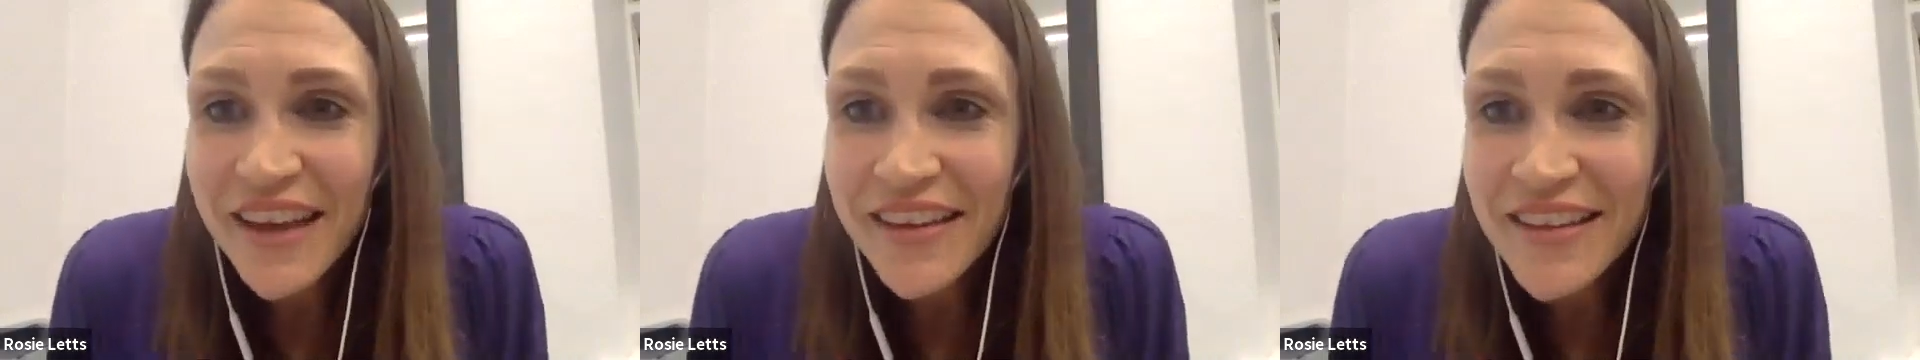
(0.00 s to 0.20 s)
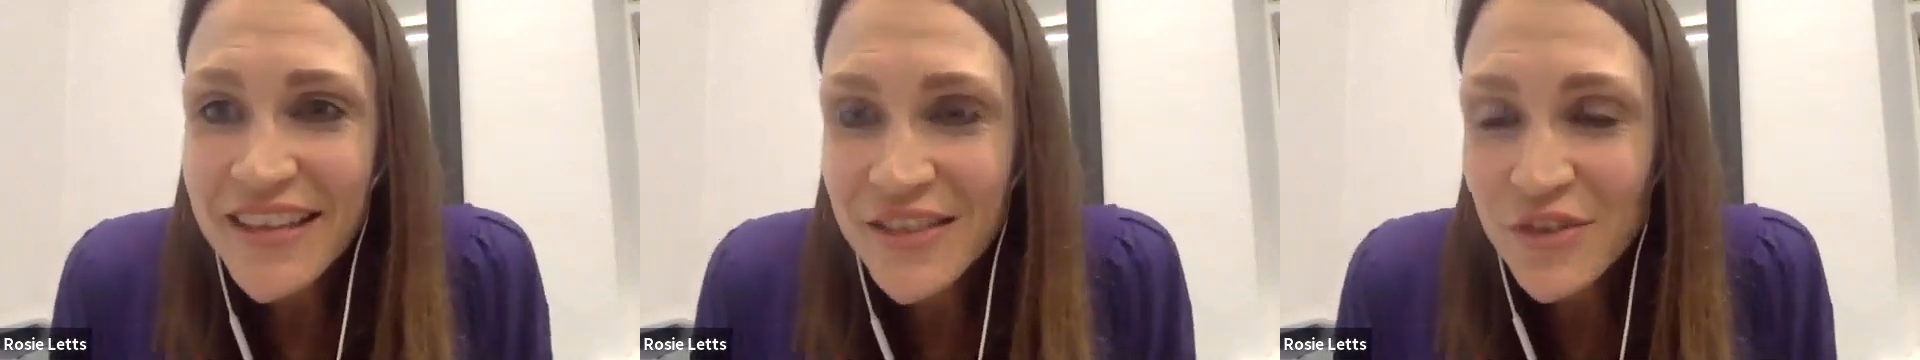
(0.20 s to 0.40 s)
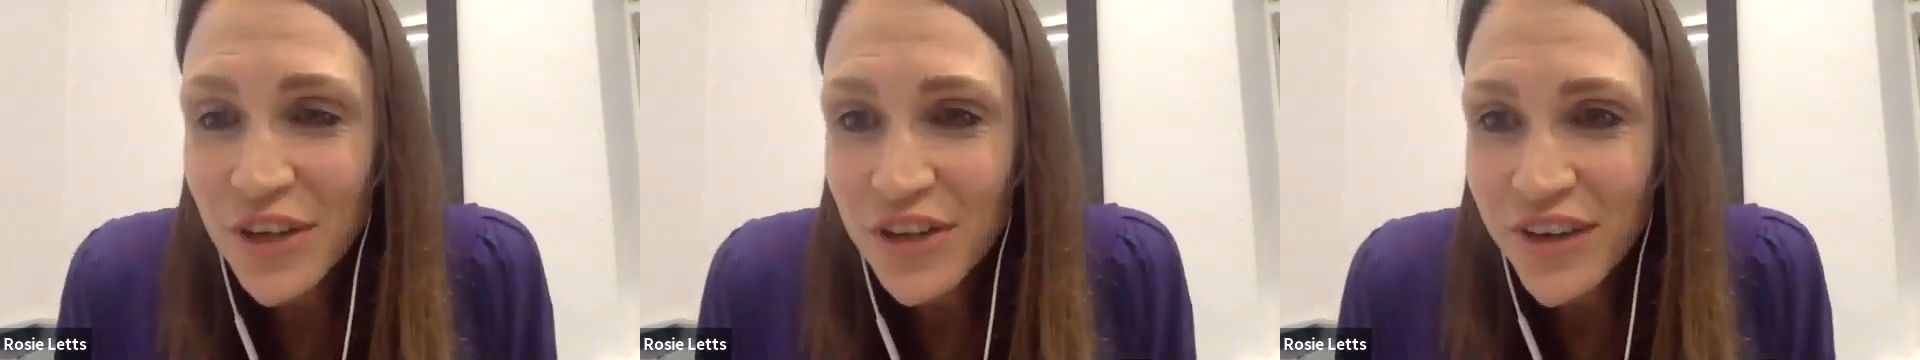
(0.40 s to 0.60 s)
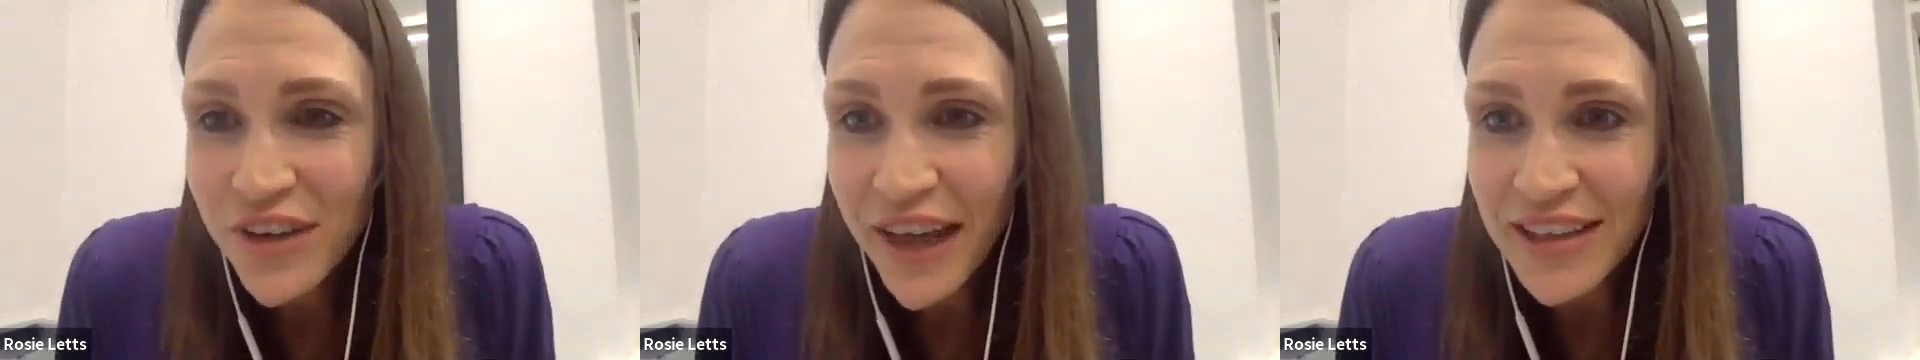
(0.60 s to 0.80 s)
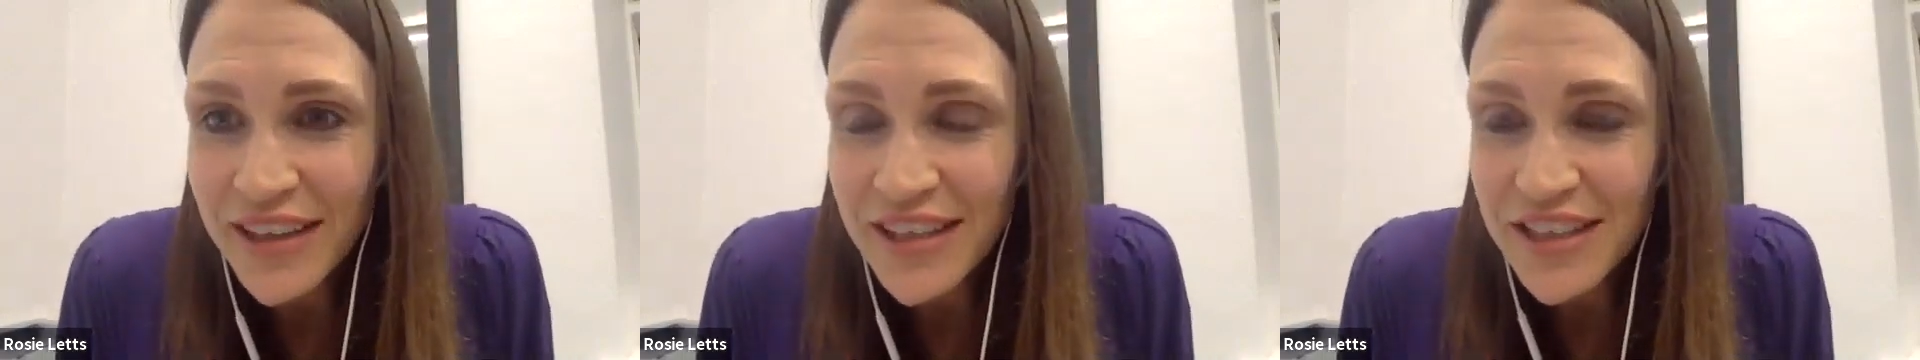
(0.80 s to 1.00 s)
and this really
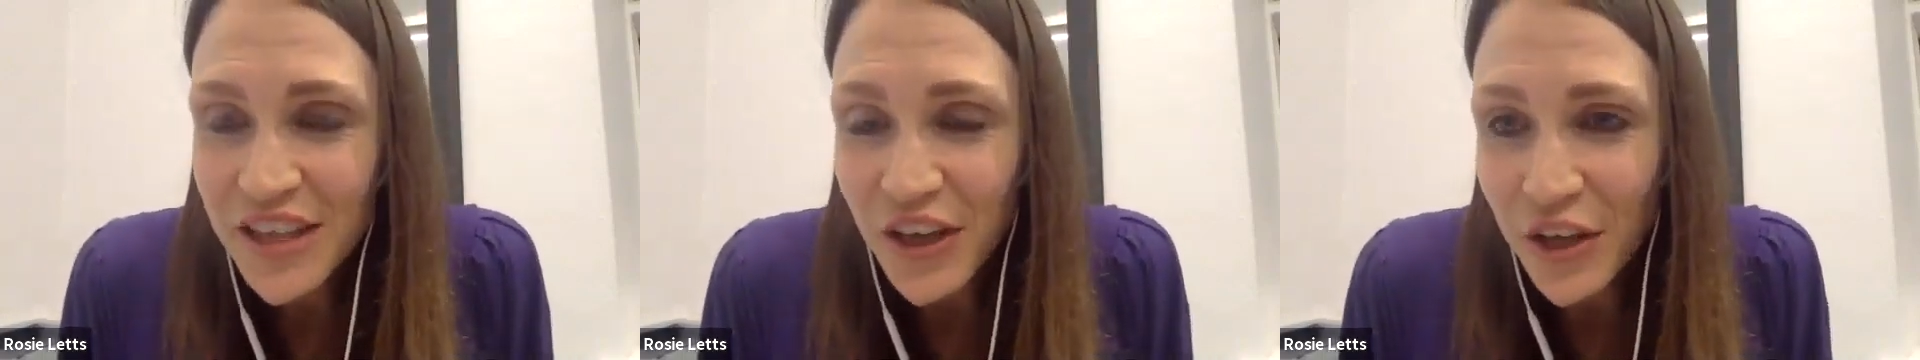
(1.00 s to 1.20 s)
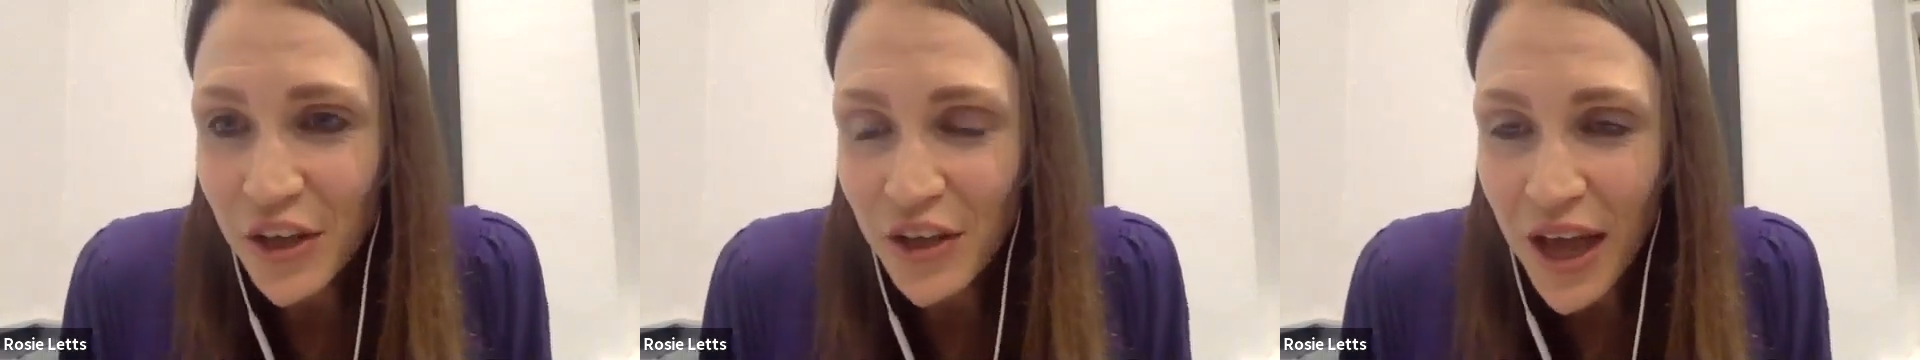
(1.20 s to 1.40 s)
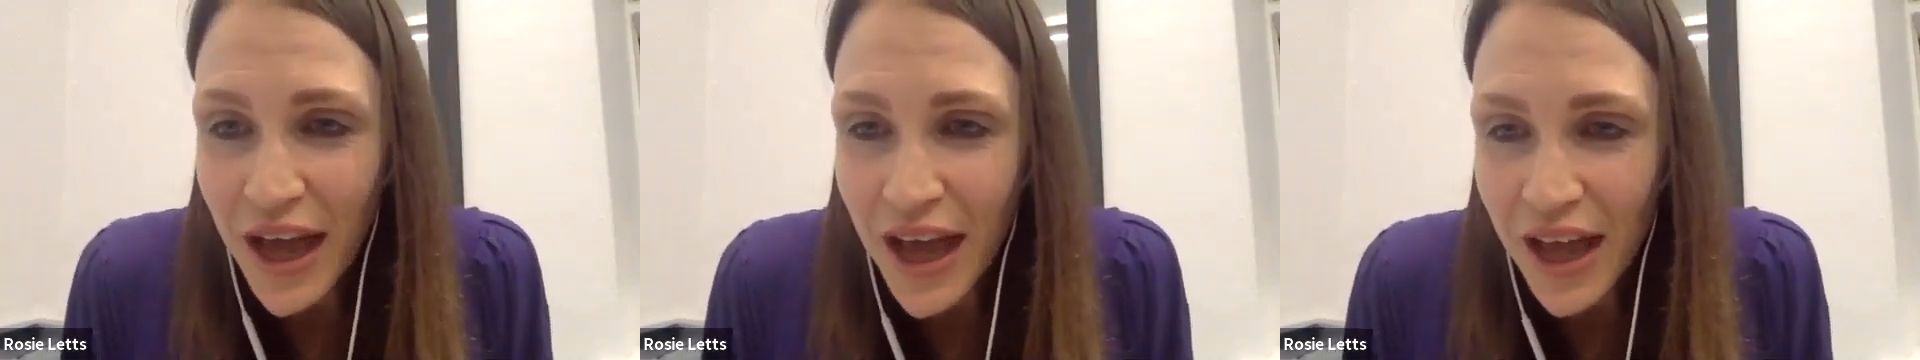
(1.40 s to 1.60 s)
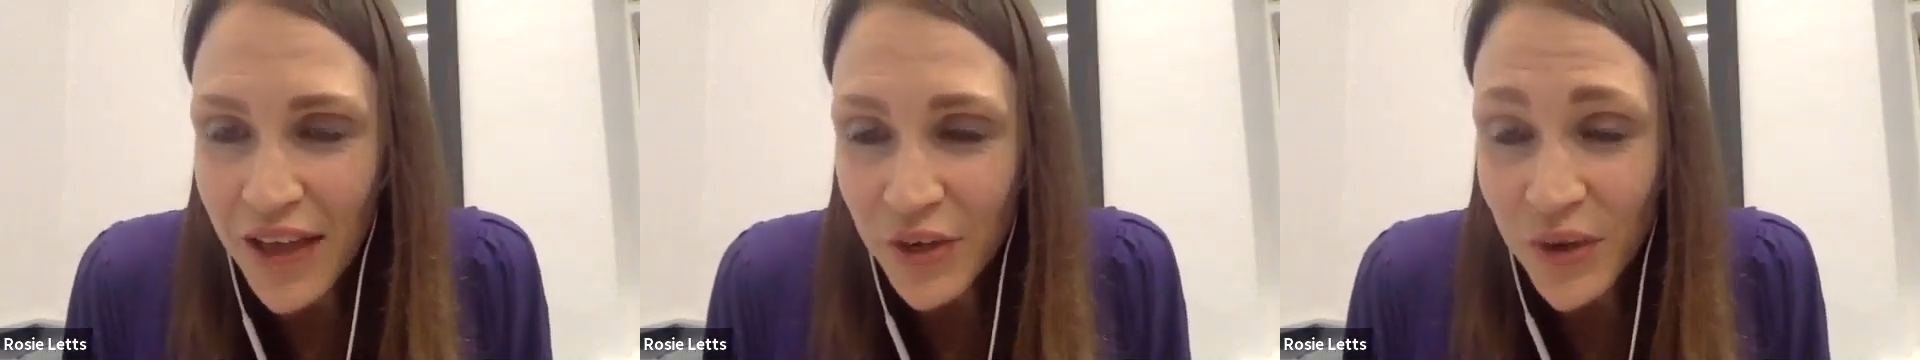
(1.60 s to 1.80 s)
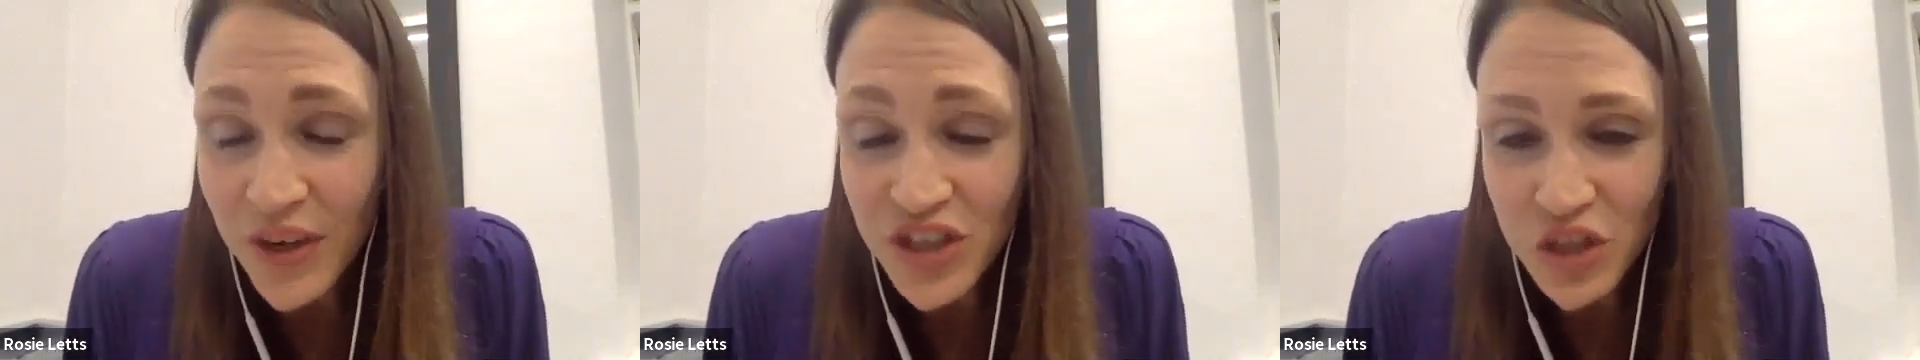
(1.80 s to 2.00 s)
relates to
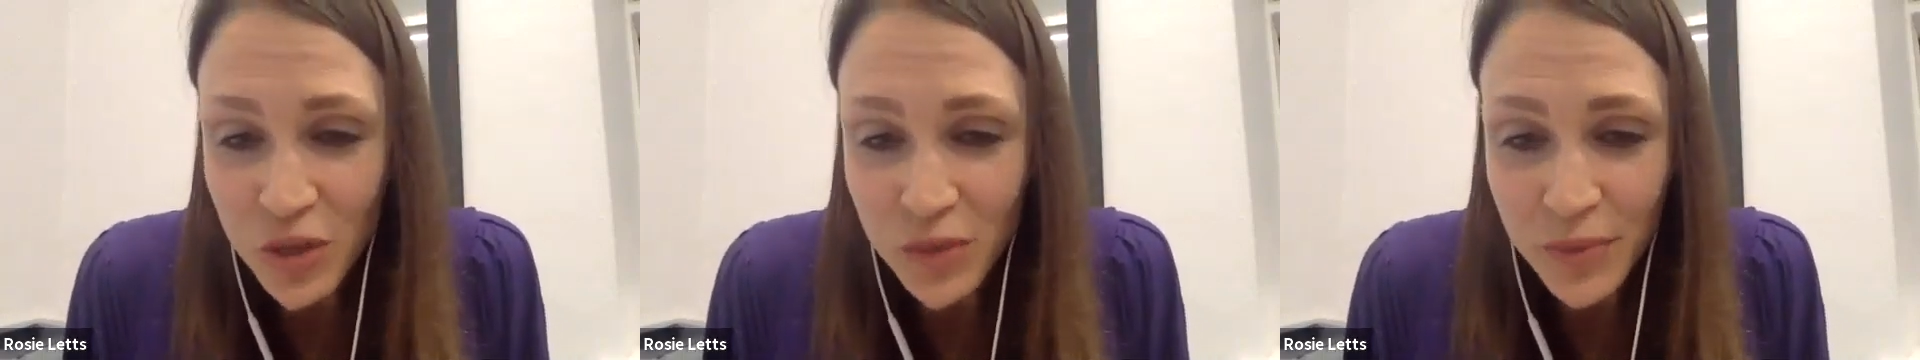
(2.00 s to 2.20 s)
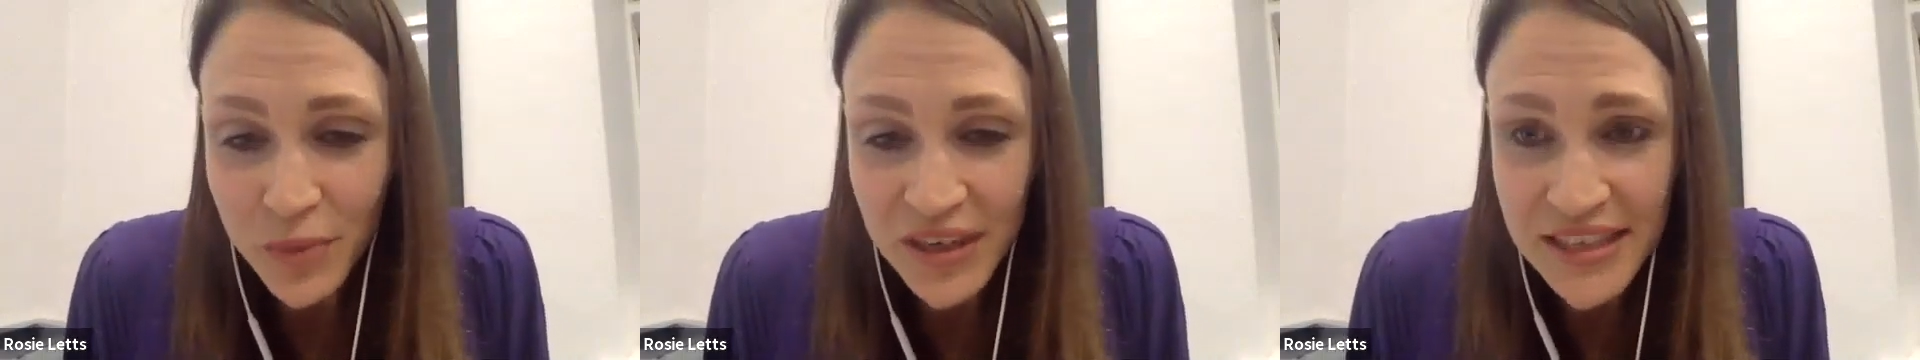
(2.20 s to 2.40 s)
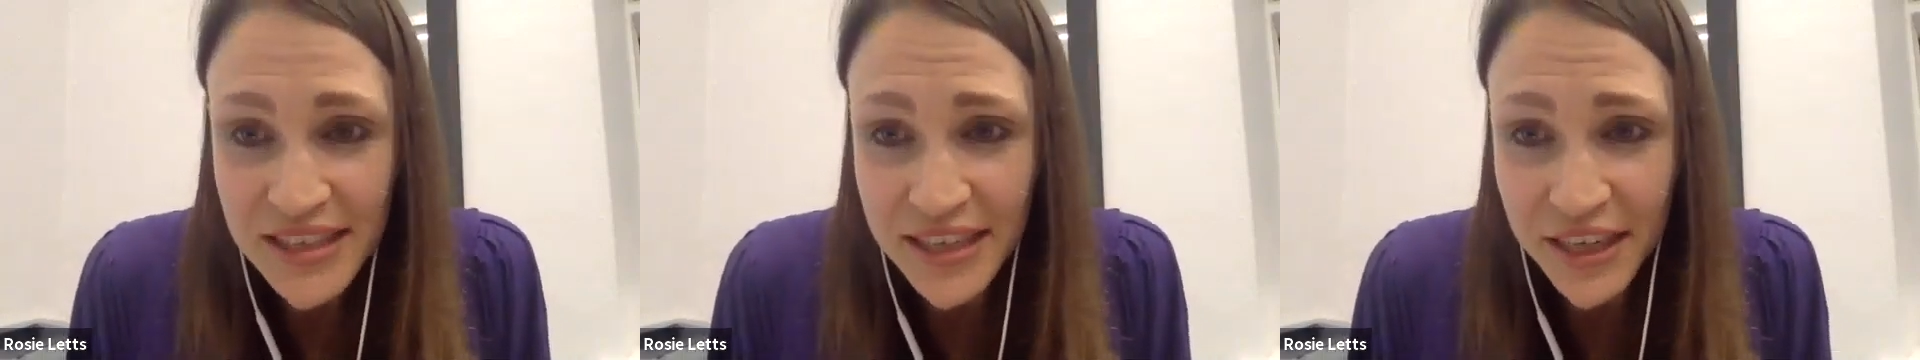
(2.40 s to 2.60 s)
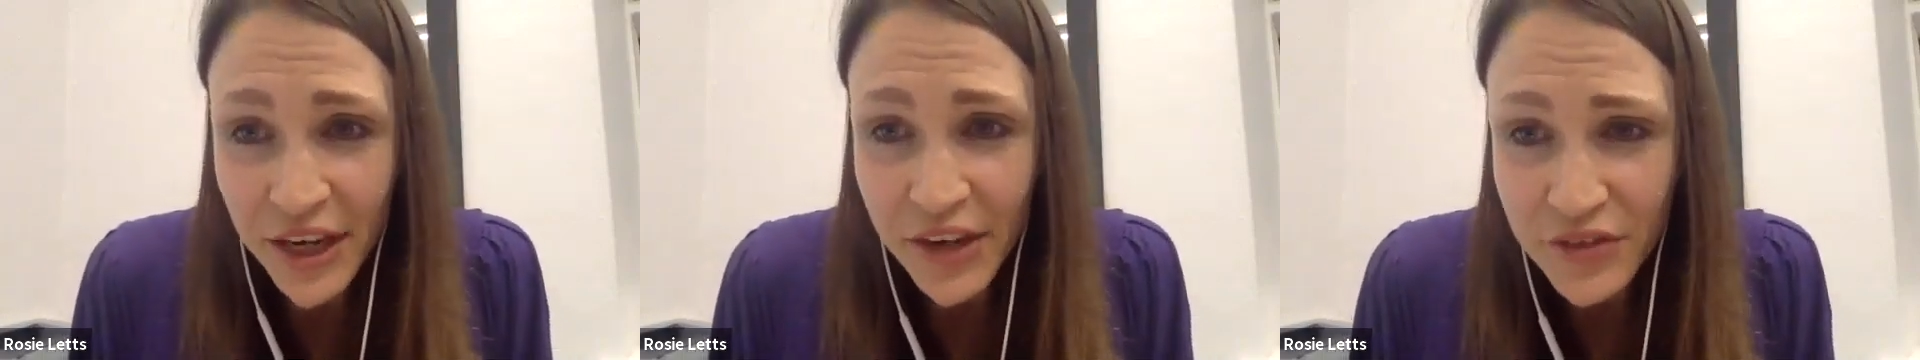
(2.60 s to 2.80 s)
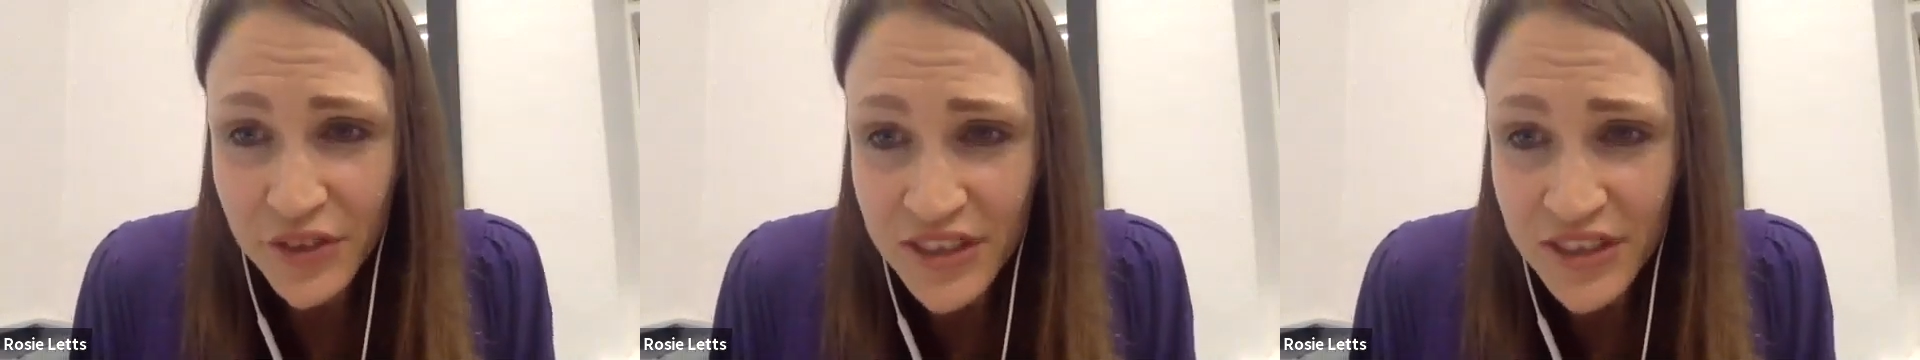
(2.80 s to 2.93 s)
the question on polycystic ovary